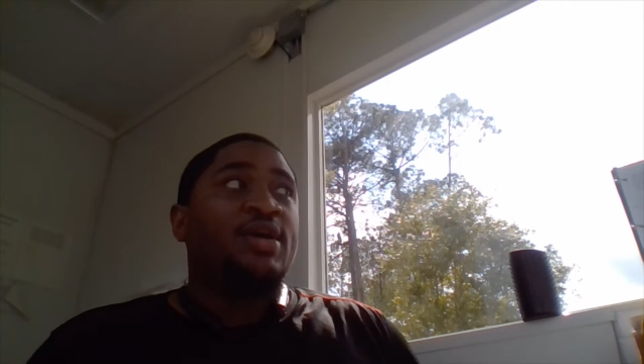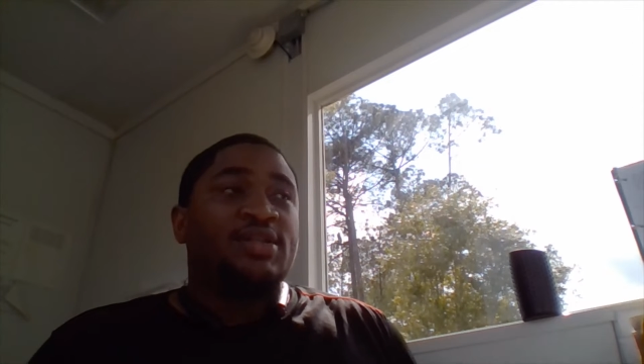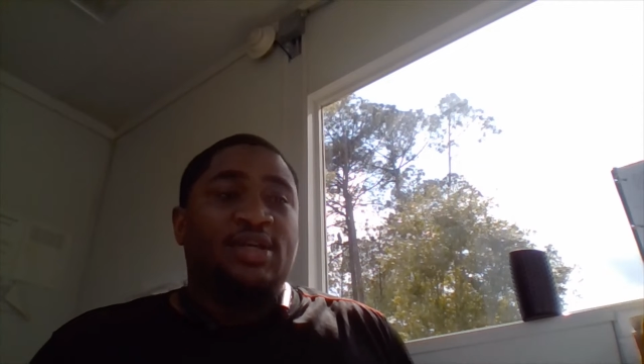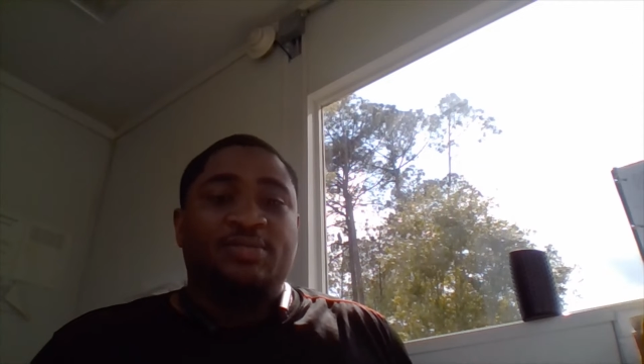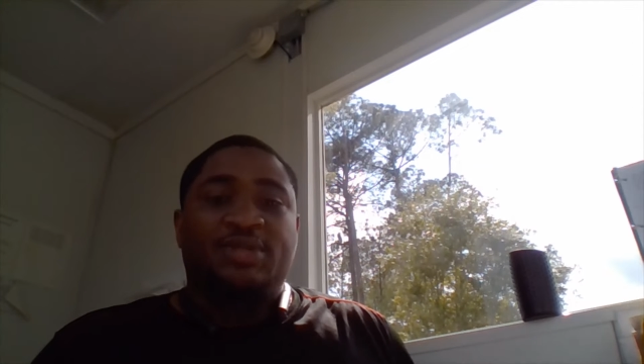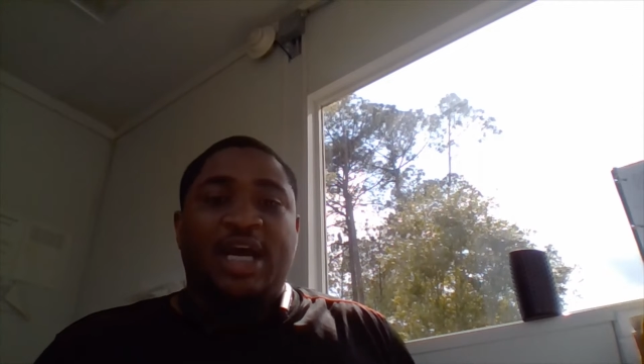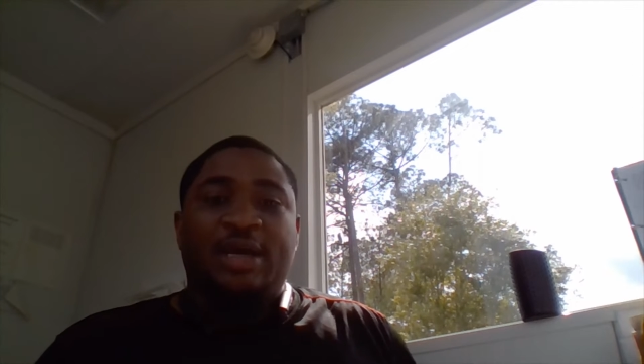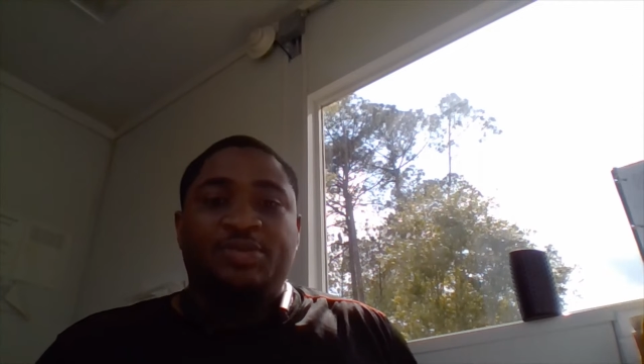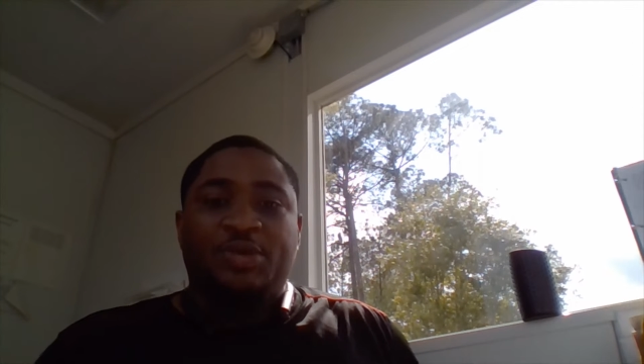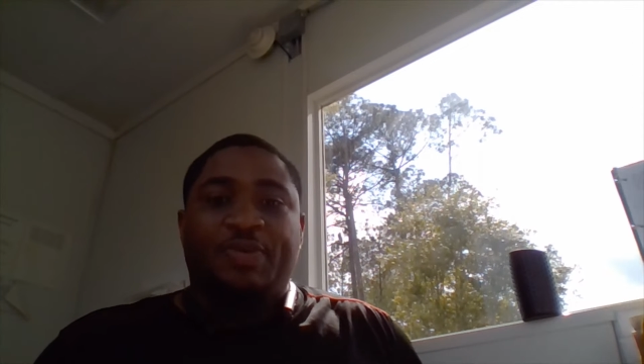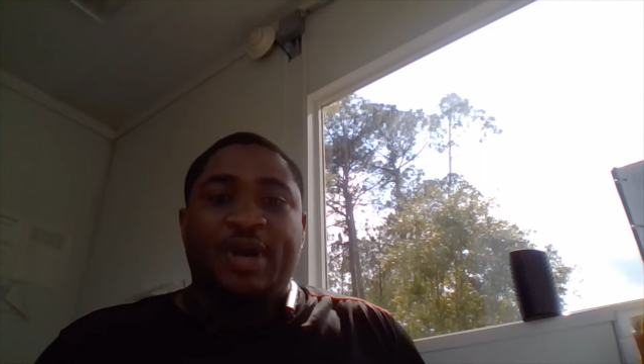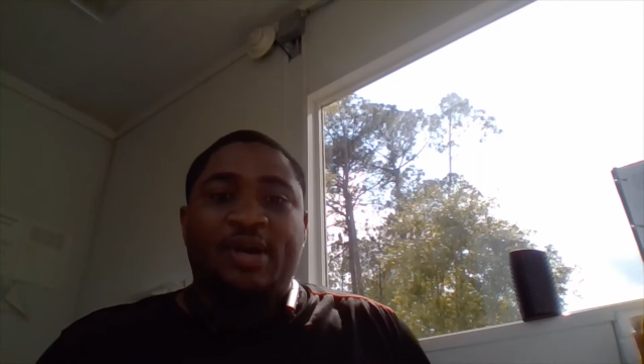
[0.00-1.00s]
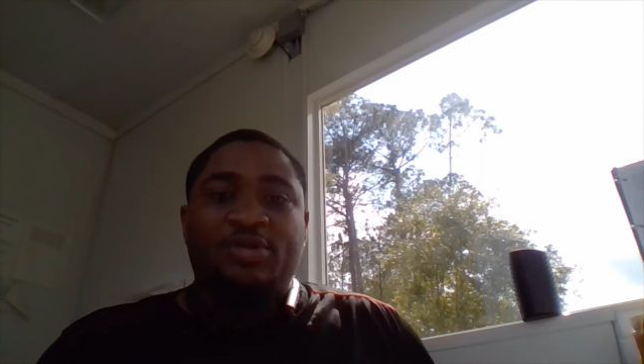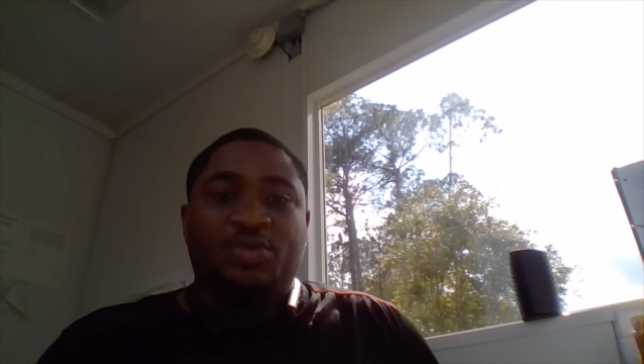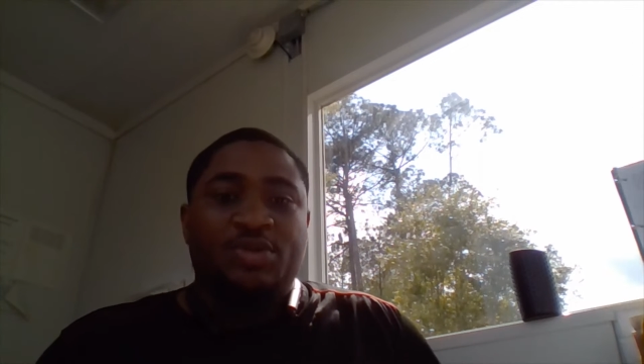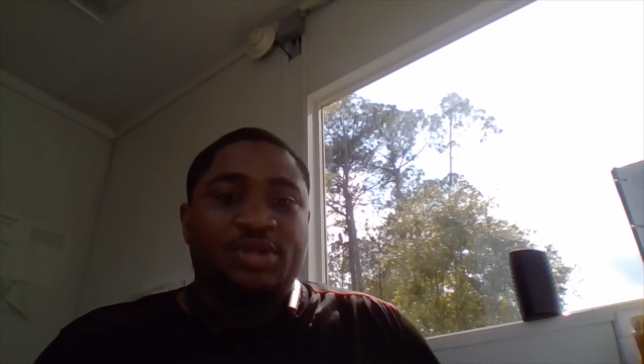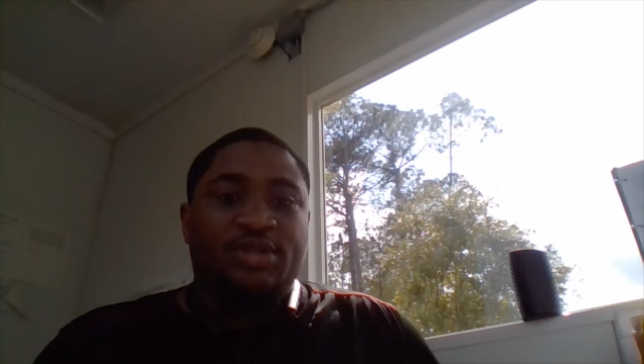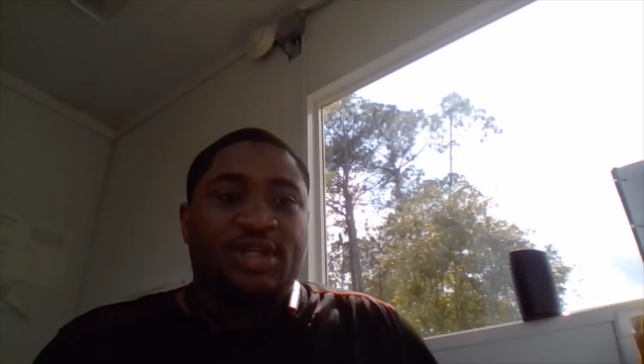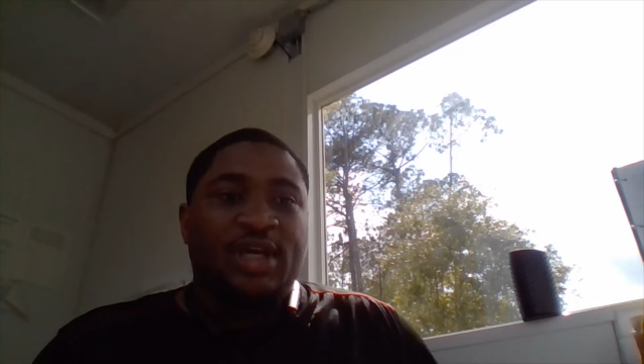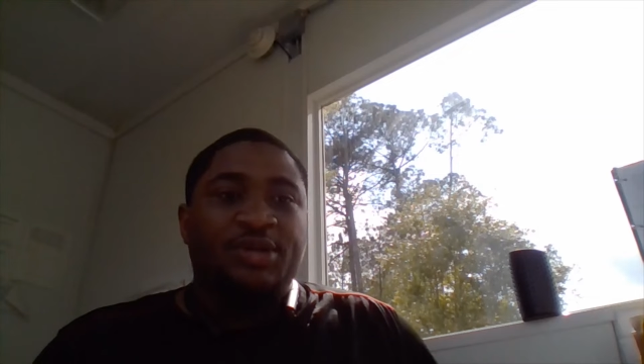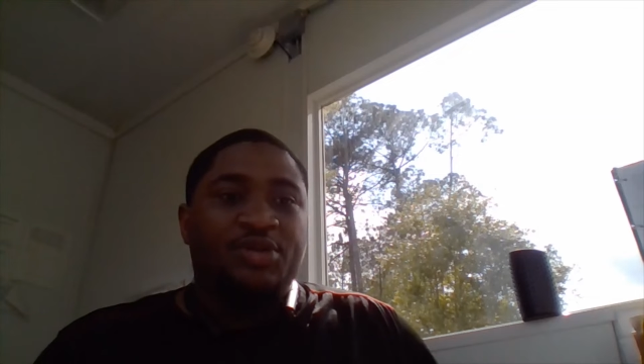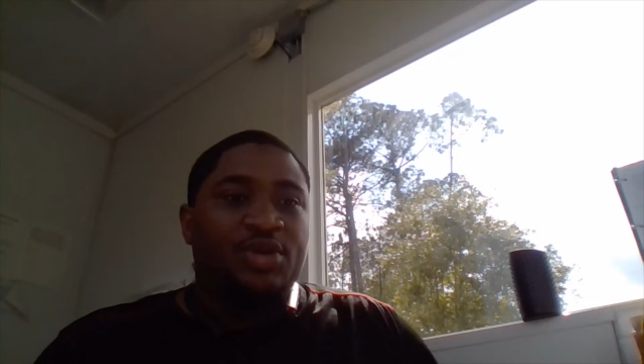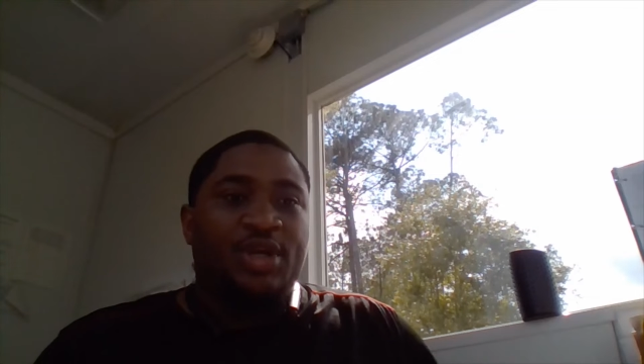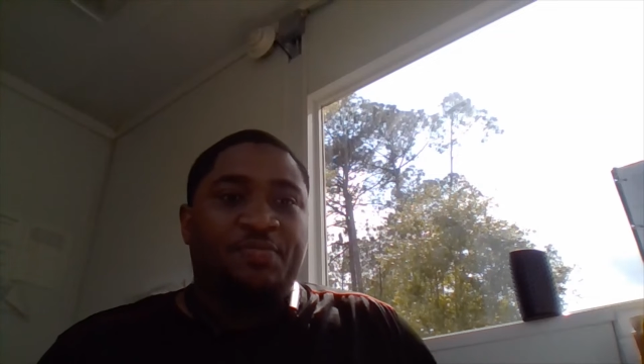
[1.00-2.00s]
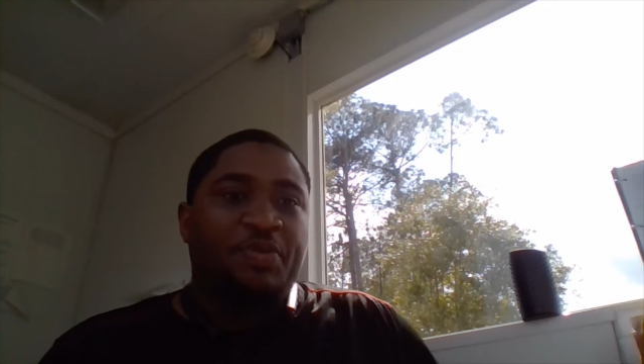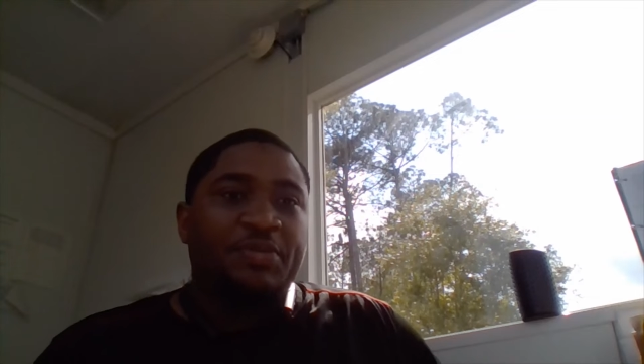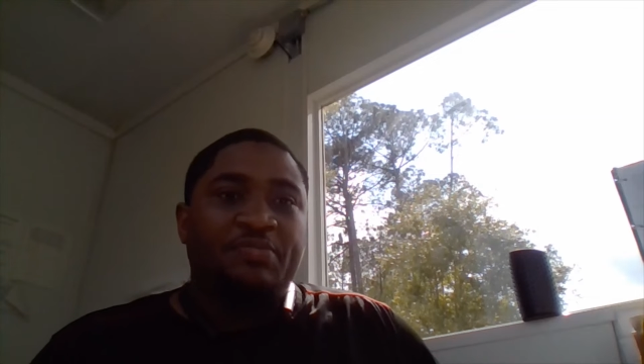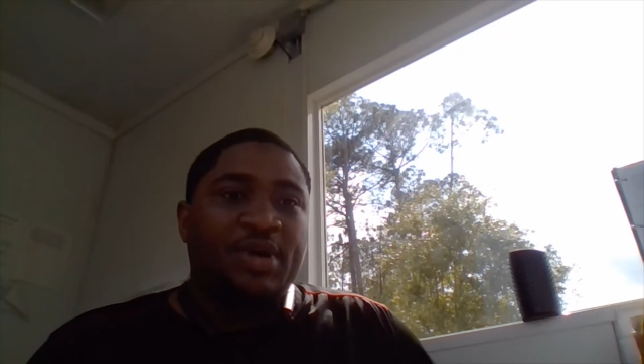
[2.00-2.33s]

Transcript: Sometimes your parents were just telling you they're putting